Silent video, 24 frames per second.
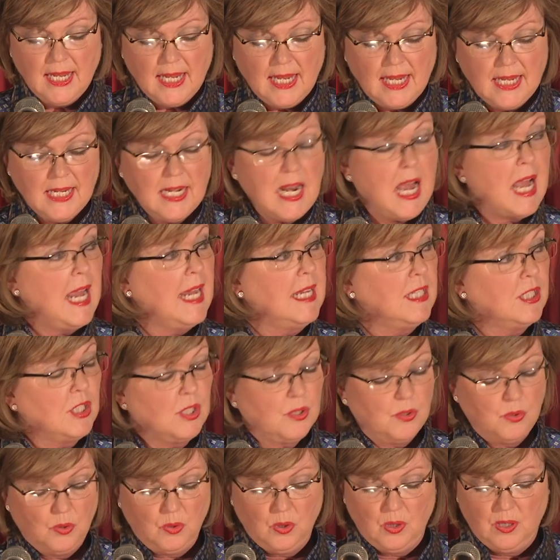In high
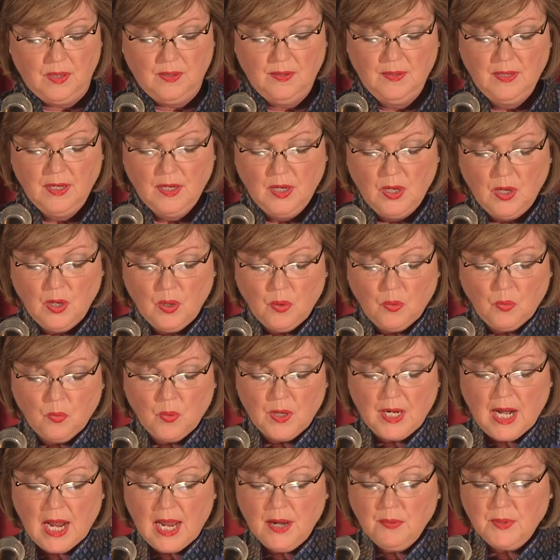school,
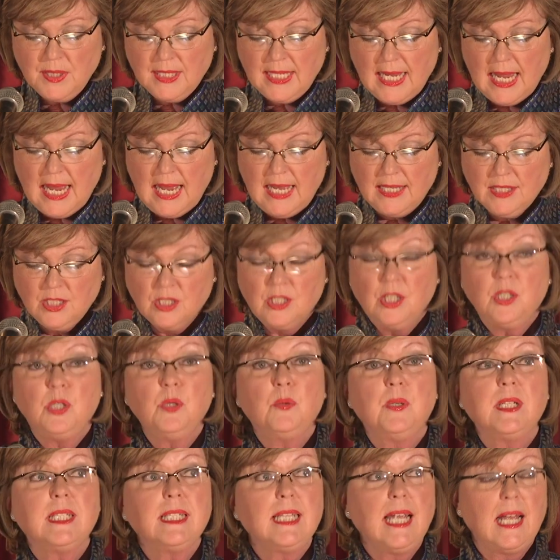when I was asked to
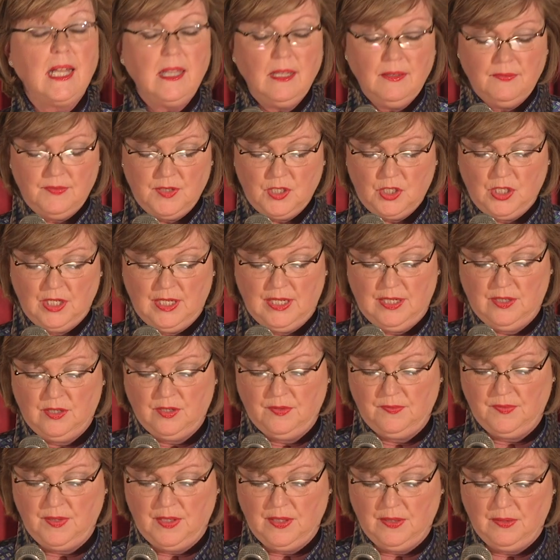do a television
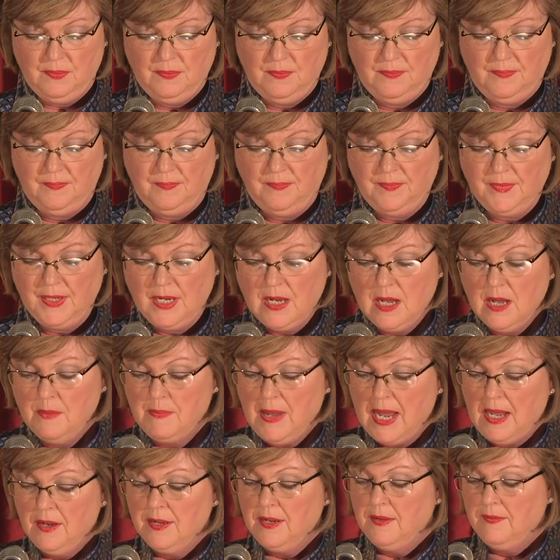interview
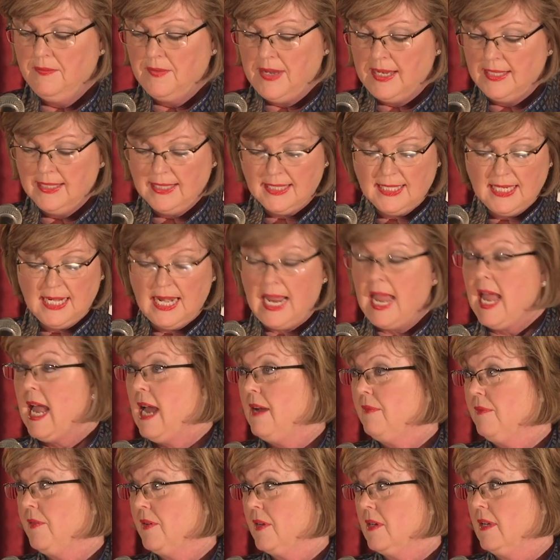about events in
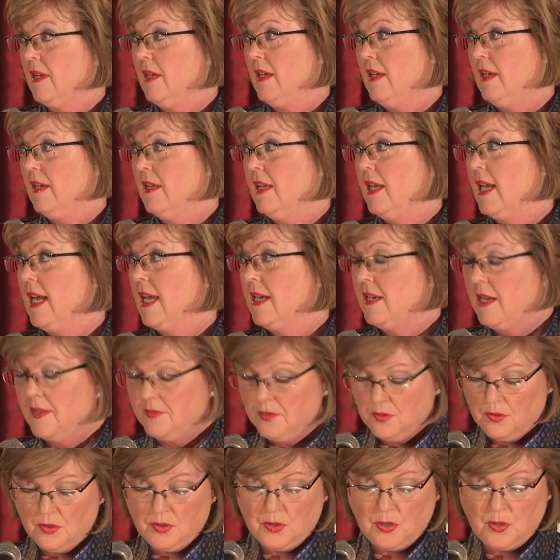Africa and
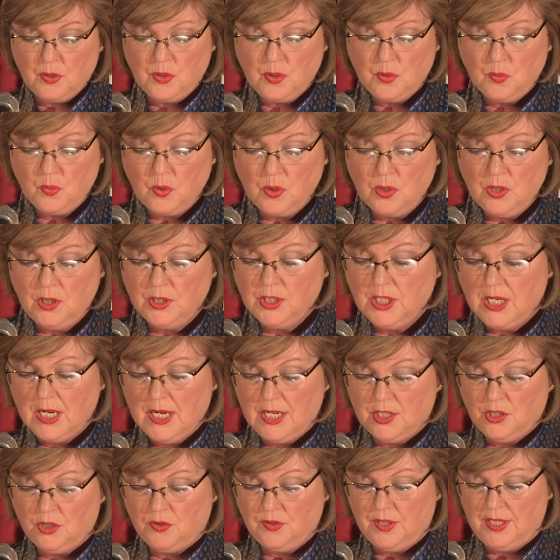other third world
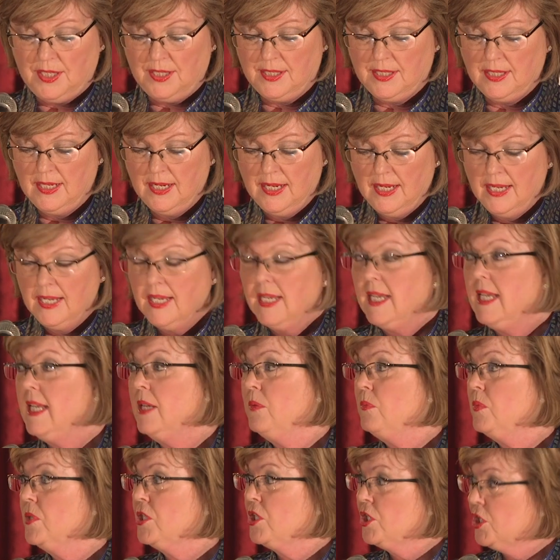countries,
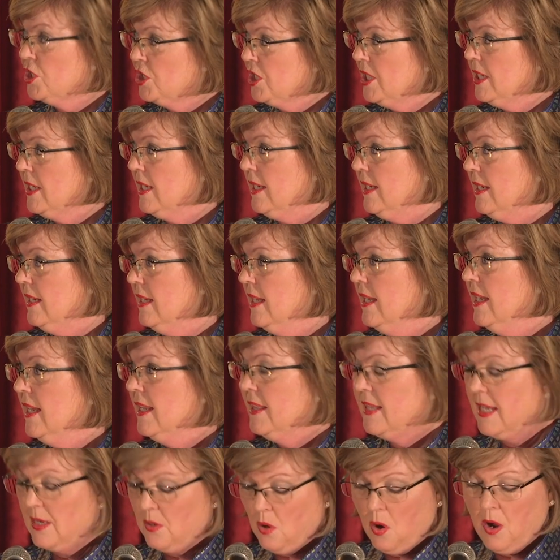it was she
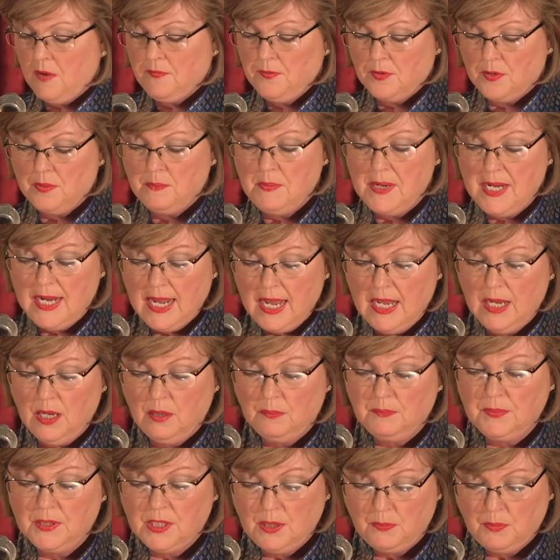that offered me
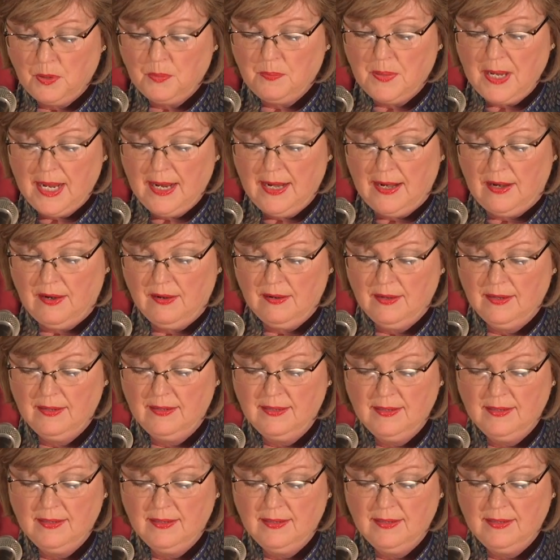help to prepare.